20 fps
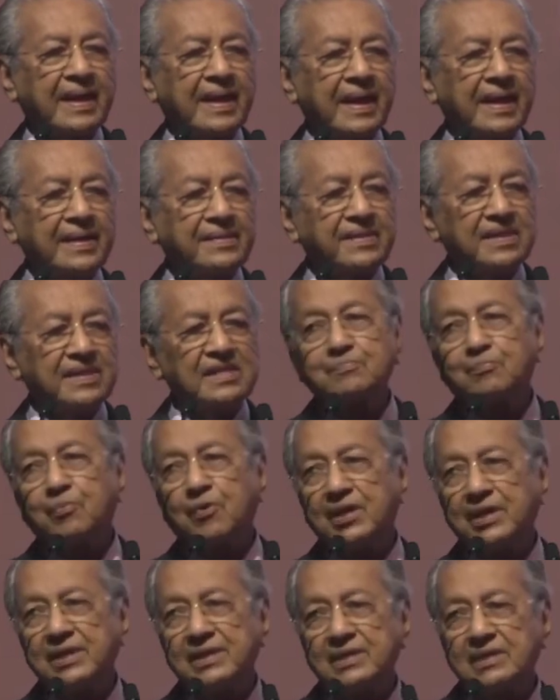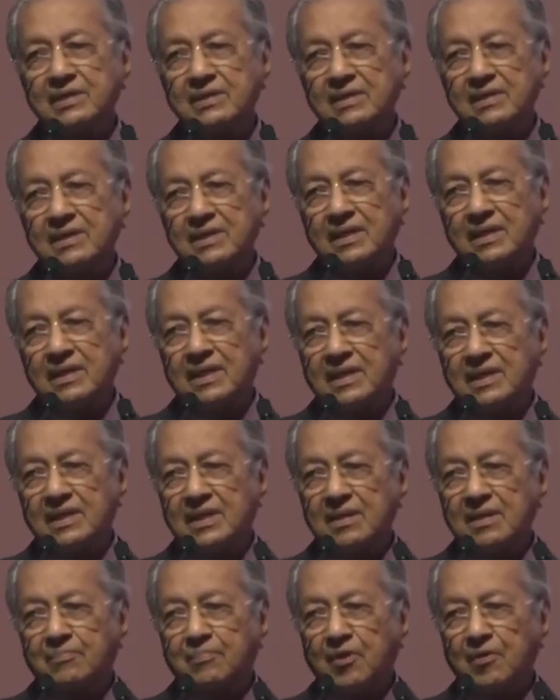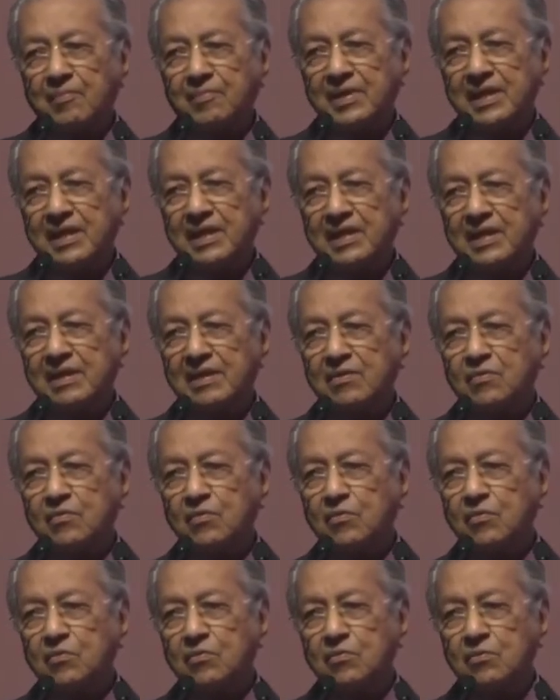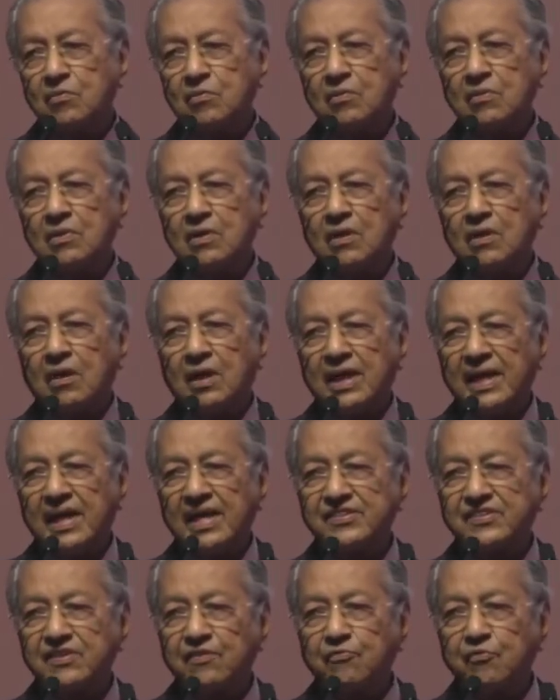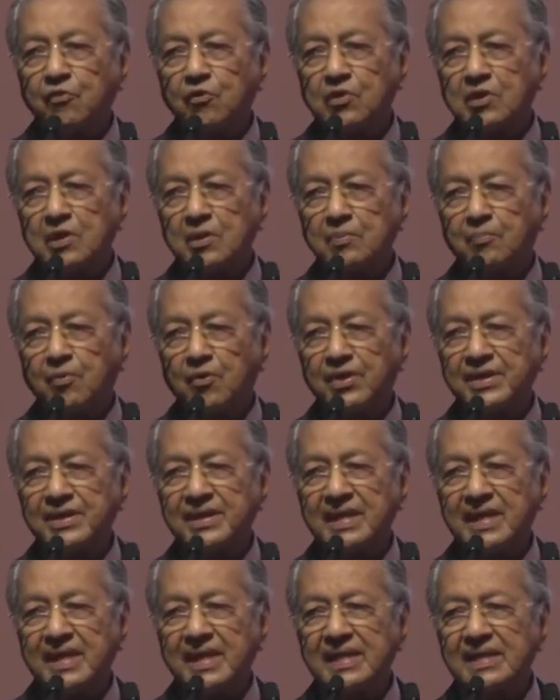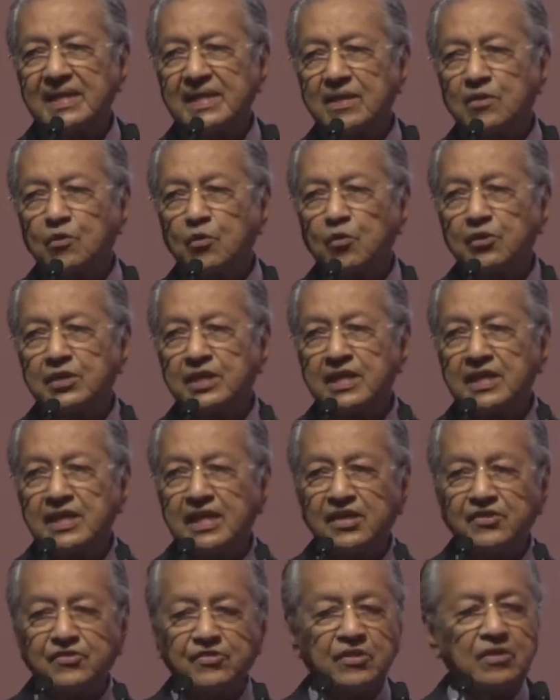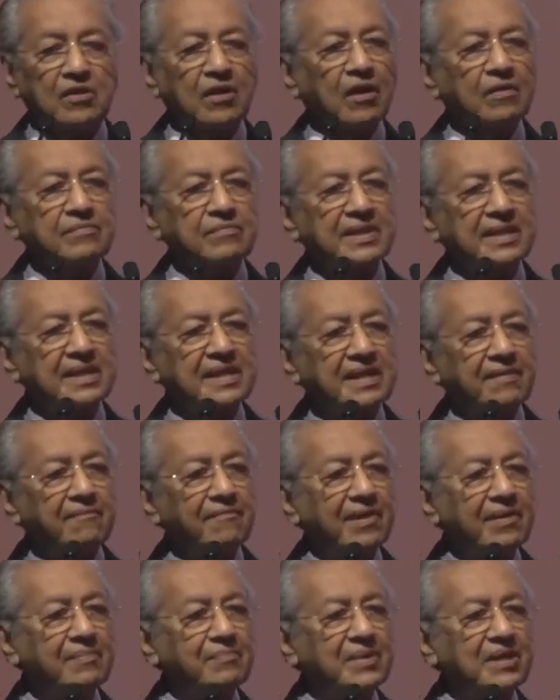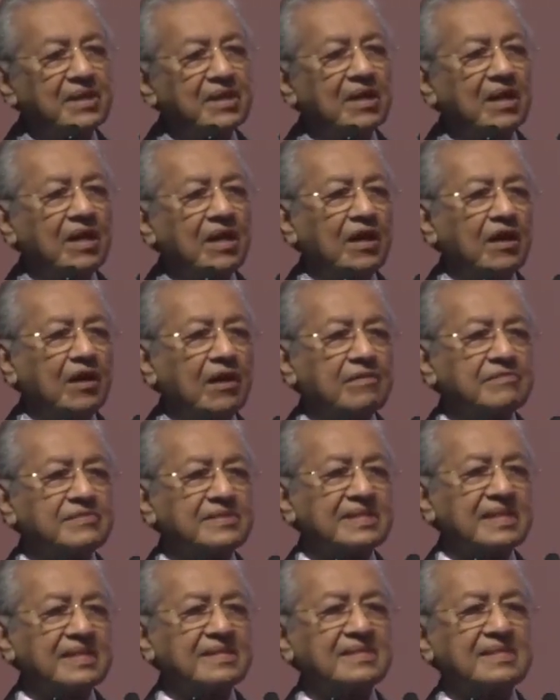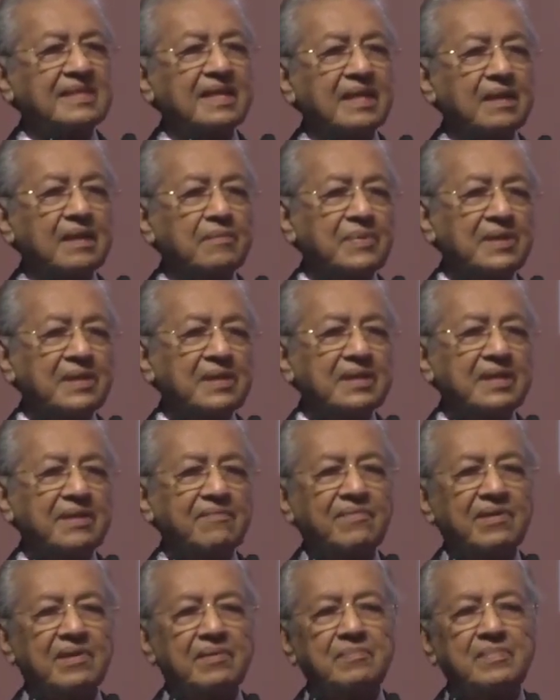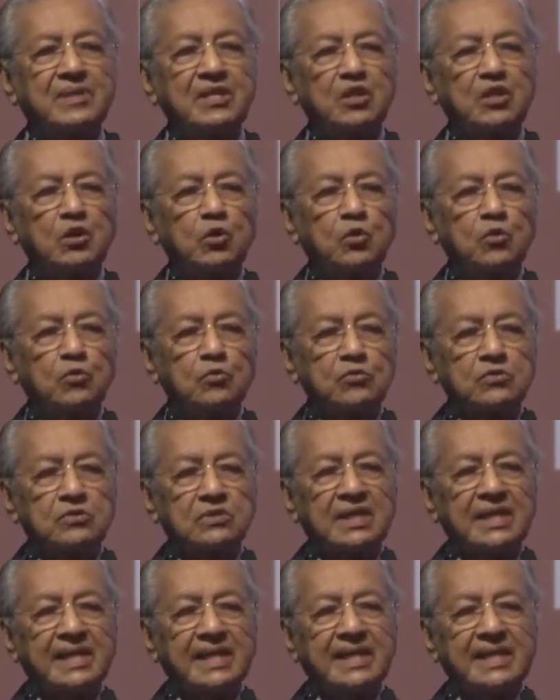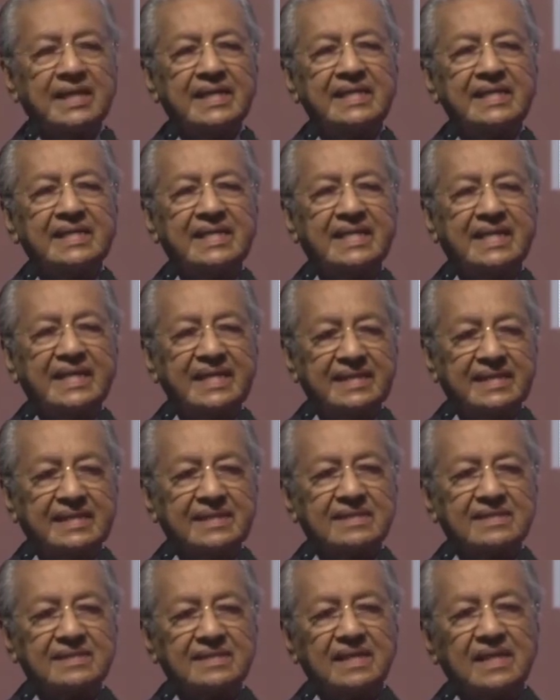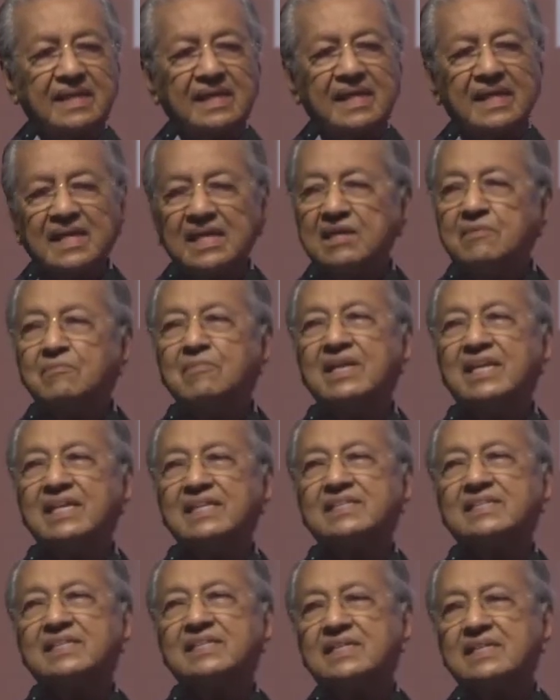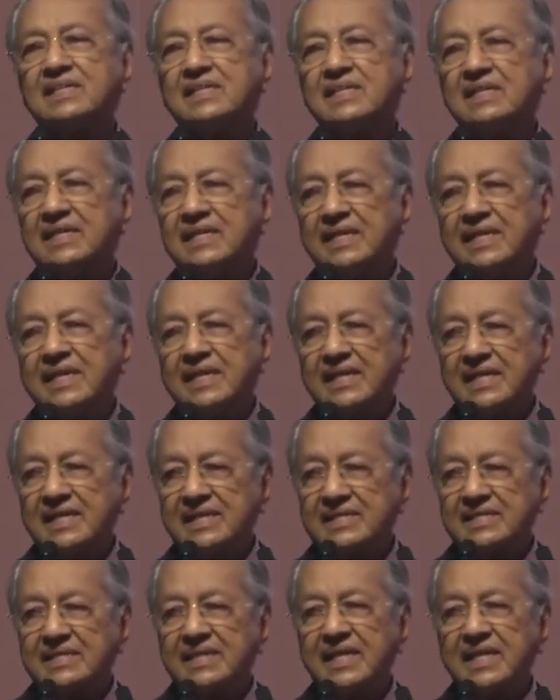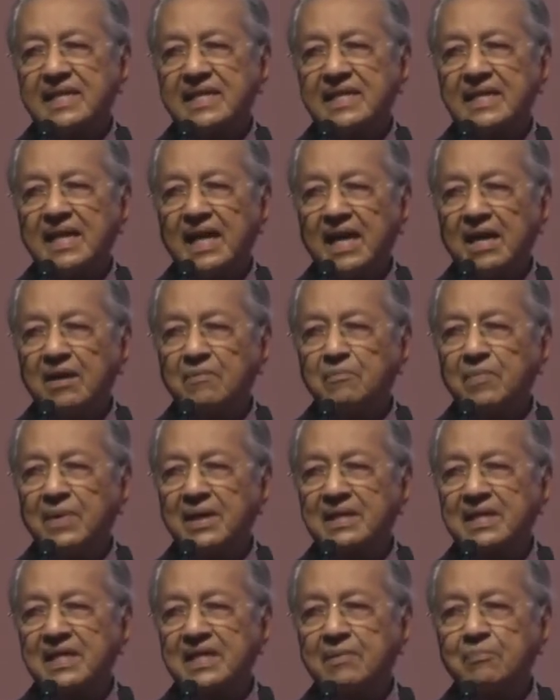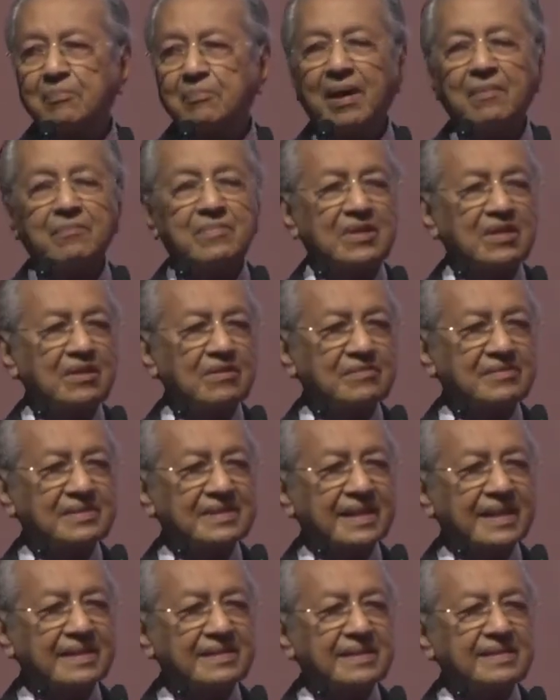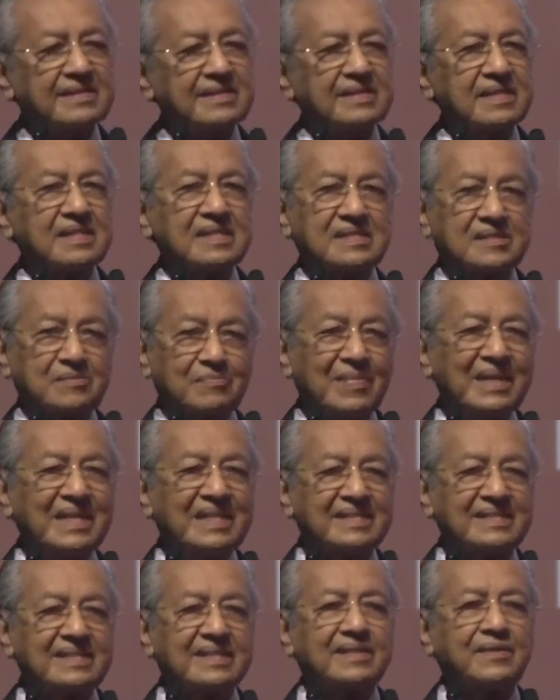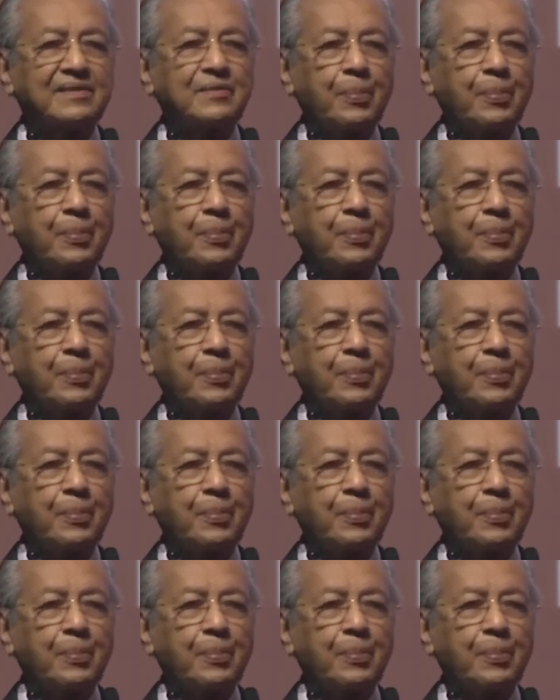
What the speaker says: At this point, the prominent role as a focal point in the coordination of the development of Sustainable Development Goals indicators in Malaysia is taken up by the Department of Statistics Malaysia.